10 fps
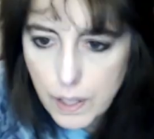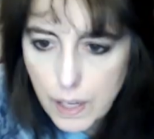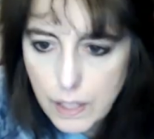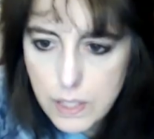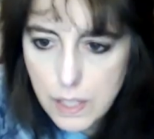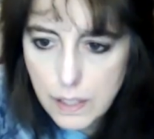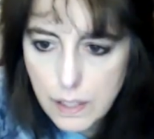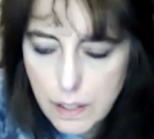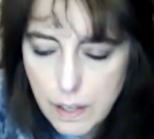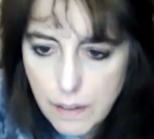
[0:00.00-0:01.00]
Hi,
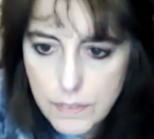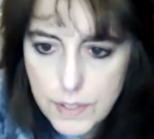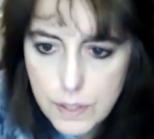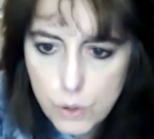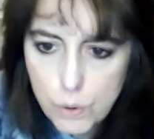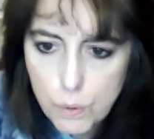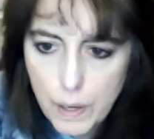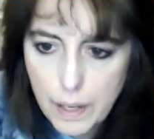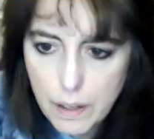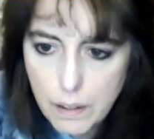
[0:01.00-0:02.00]
Jenna. Haven't seen you in a
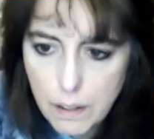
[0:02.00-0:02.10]
while.